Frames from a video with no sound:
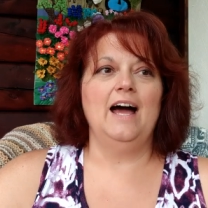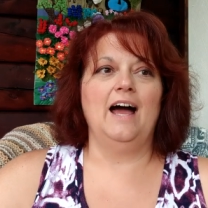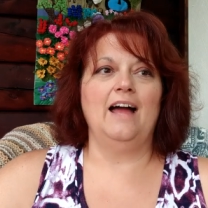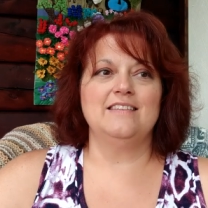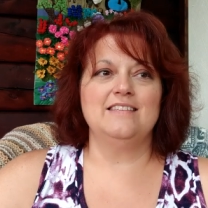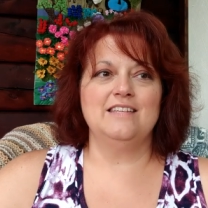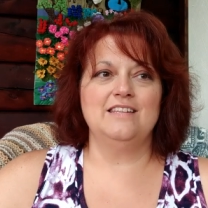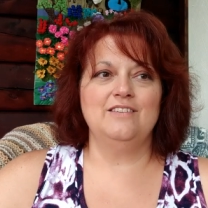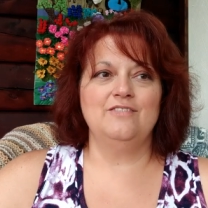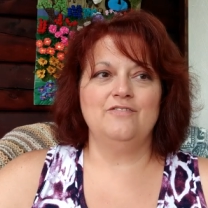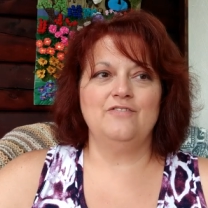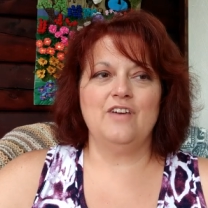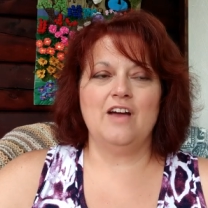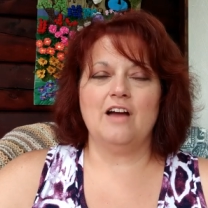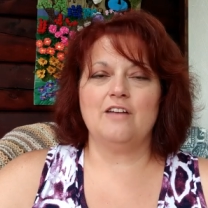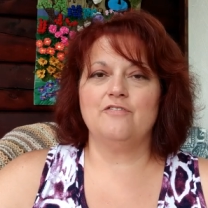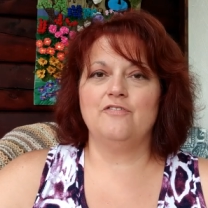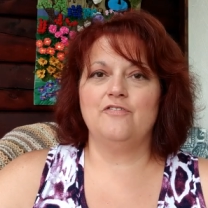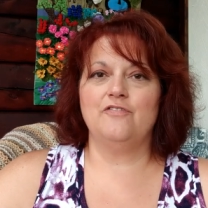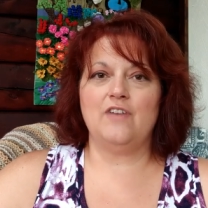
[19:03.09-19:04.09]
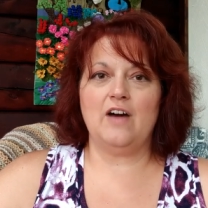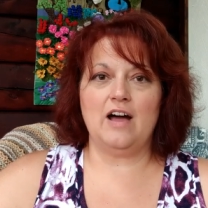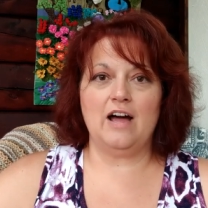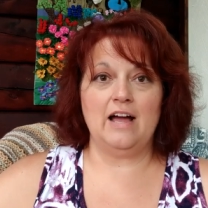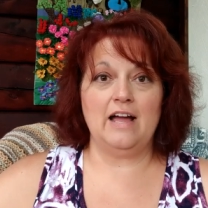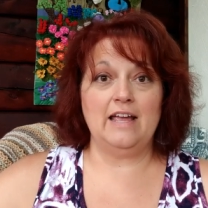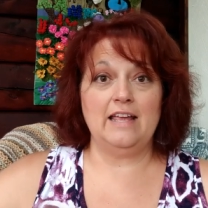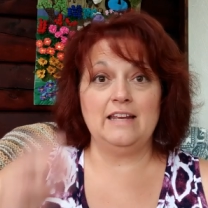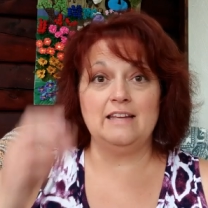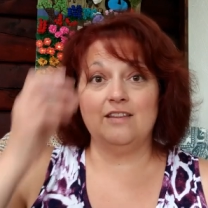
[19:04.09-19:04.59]
I did, in fact,
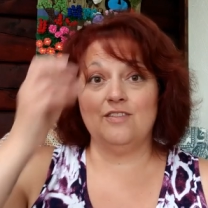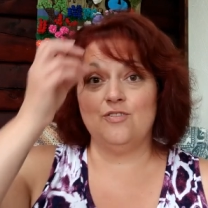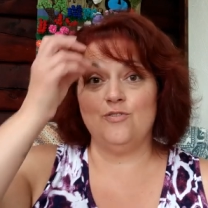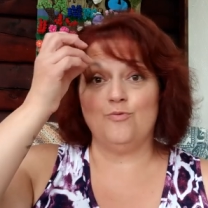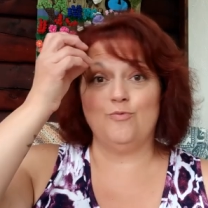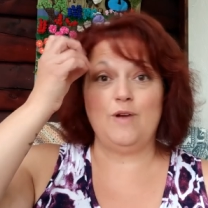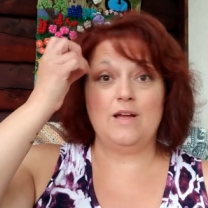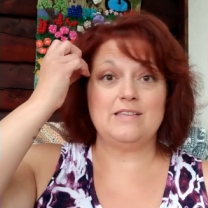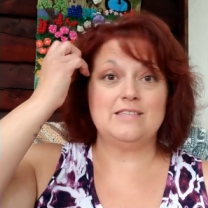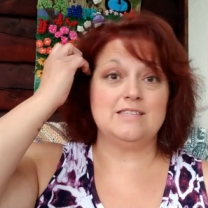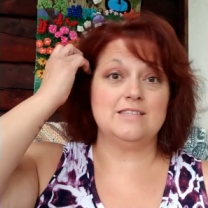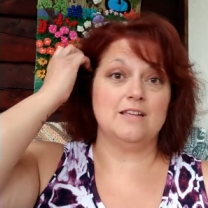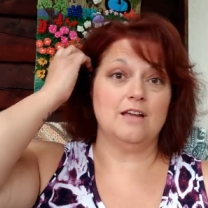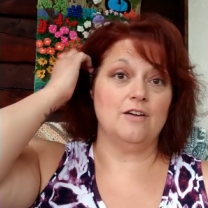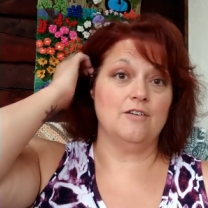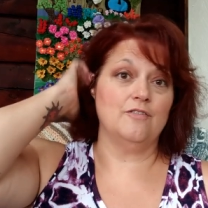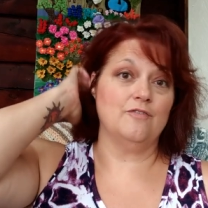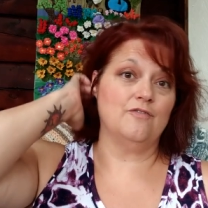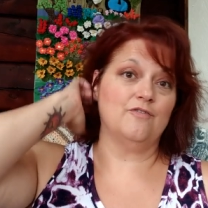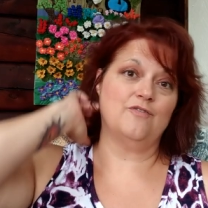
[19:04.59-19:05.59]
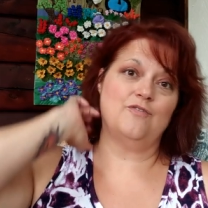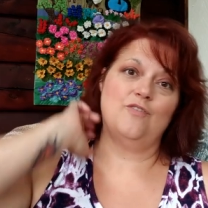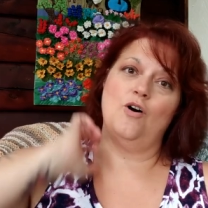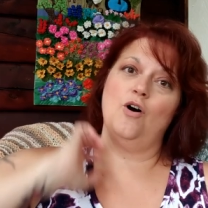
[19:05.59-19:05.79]
find the rest of